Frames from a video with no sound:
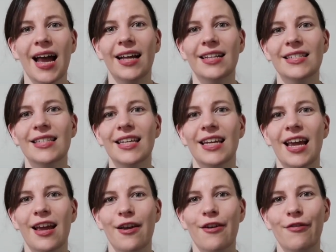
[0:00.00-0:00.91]
and see
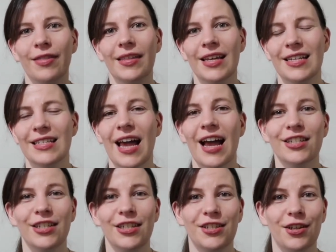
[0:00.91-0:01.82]
if these
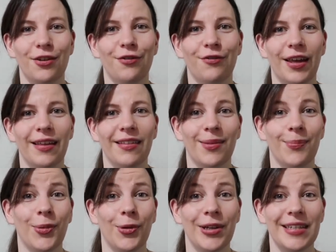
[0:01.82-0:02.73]
actually do fit the
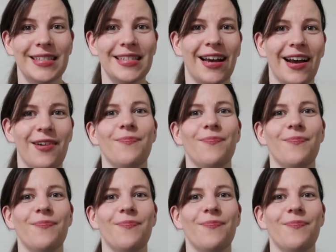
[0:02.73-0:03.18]
boys.